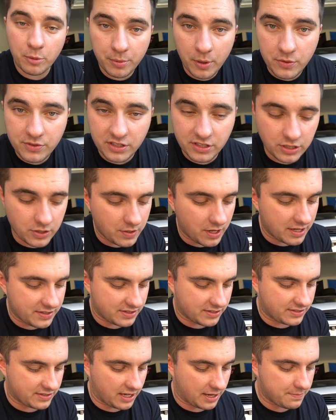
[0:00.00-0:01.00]
proposing to you guys
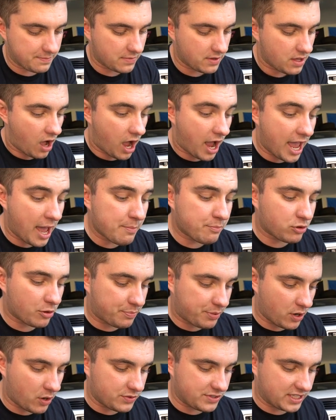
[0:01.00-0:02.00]
this time. I am
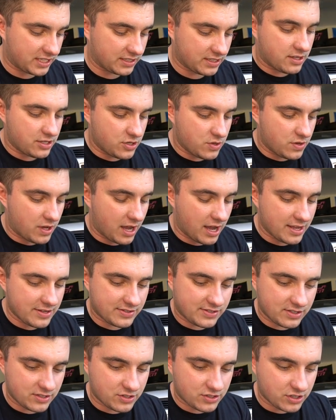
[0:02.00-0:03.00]
proposing that you
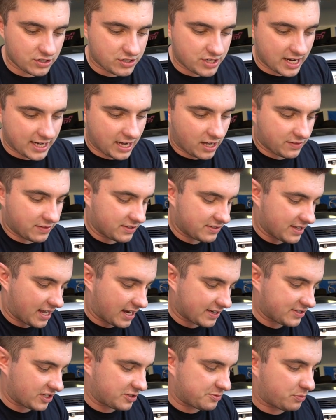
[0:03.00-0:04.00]
guys should check out this
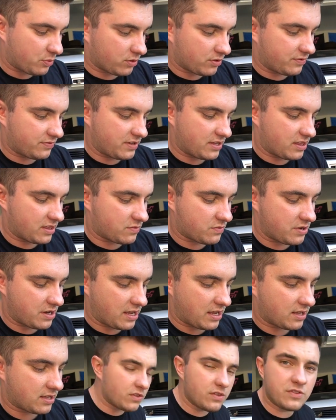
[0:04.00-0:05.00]
access port
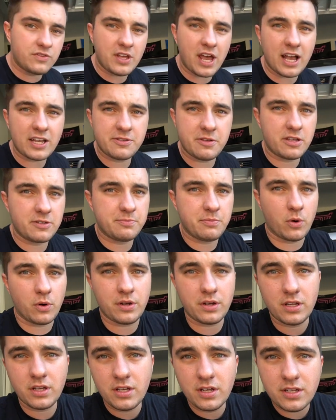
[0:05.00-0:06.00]
V3. This access
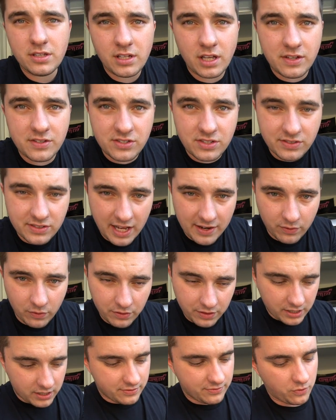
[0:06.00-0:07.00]
port does
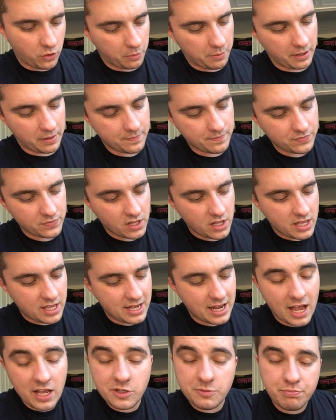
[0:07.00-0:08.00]
several things for me.
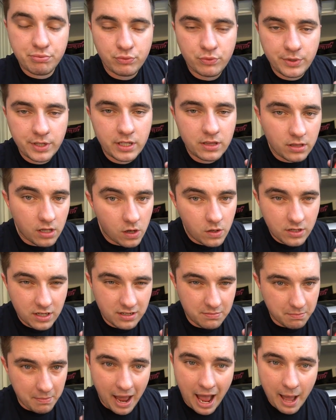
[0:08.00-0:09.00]
It has
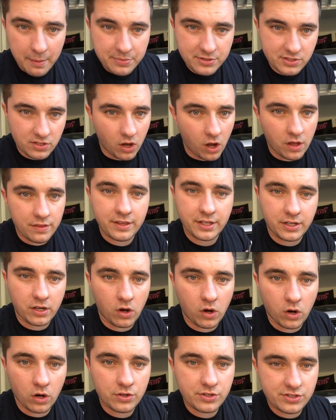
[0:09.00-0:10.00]
preloaded maps on the
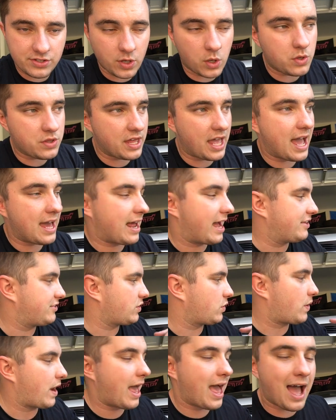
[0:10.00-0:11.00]
car so that I
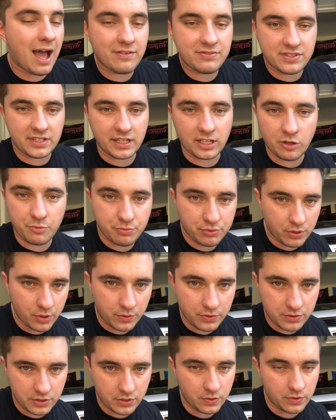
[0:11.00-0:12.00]
don't have to get a
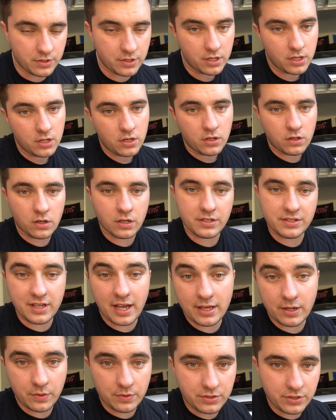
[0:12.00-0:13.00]
Pro Tune or a
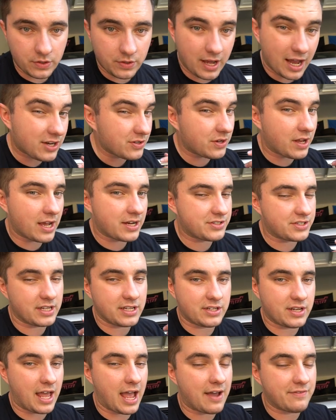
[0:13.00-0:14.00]
Dyno Tune. I
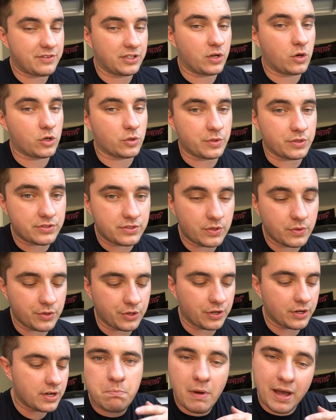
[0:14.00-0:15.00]
actually have to go to a
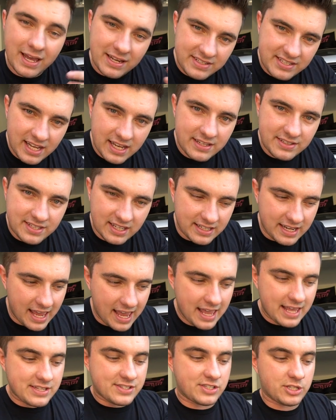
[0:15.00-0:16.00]
tuner. My intent
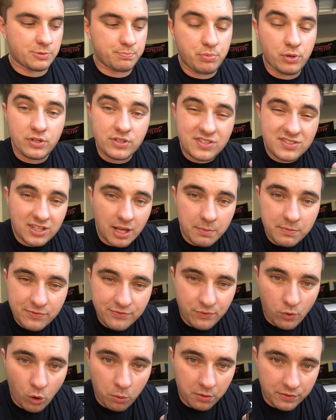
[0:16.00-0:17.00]
today is to put some
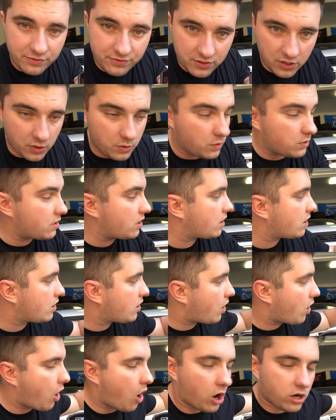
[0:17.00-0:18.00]
form of tune
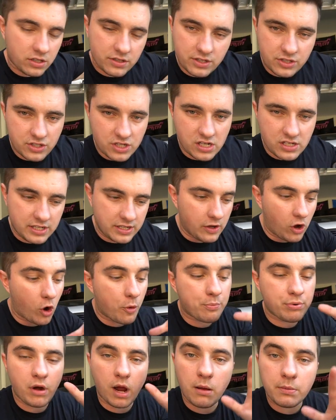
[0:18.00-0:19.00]
onto the
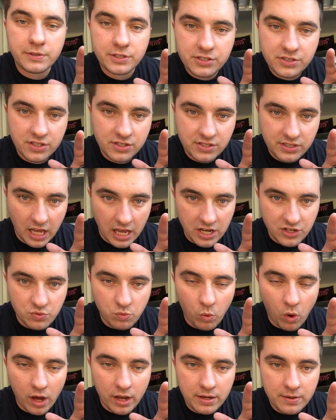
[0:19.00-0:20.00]
GTR, probably just a stage
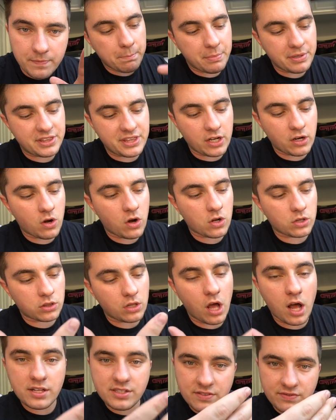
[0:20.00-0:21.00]
one, but there are
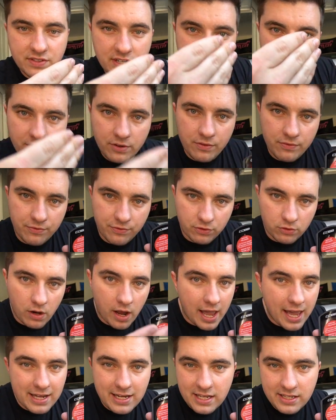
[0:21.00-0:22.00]
lots of different
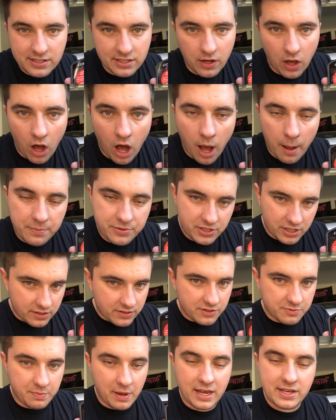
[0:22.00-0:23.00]
varieties and
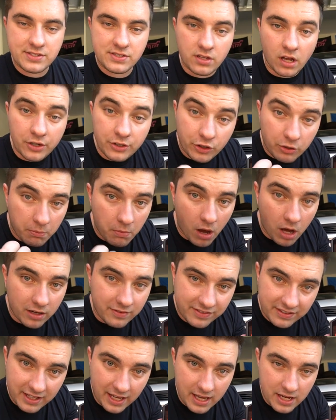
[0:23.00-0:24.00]
options based on your
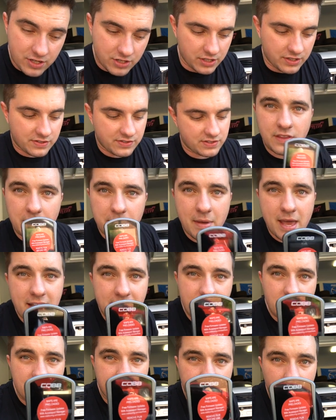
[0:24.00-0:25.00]
modifications. They
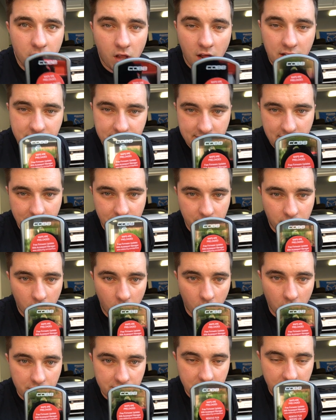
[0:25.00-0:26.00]
make these for lots of different
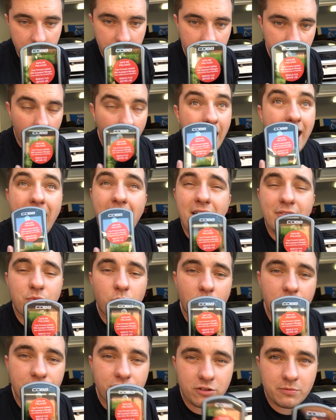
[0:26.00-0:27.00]
cars. I have
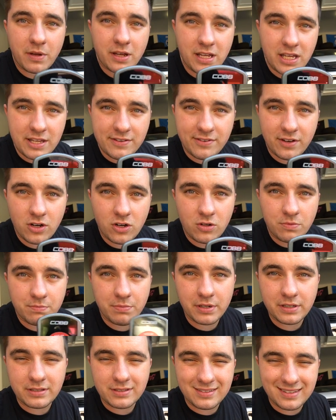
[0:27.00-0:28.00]
one for my Evo,
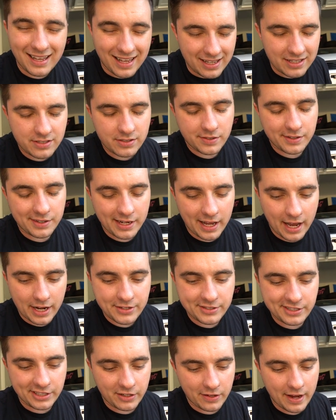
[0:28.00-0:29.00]
but the screen
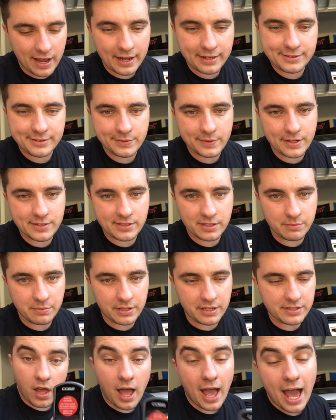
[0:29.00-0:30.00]
actually cracked, rest in
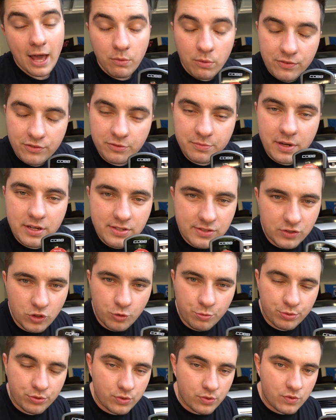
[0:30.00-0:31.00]
peace. I had one for my
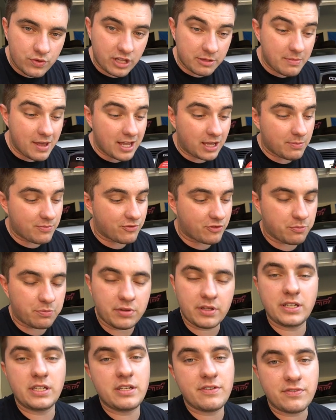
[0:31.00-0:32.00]
Subaru. They make them for
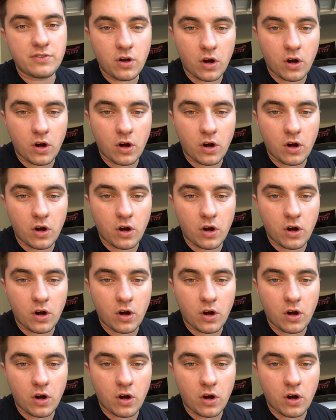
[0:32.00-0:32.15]
plenty of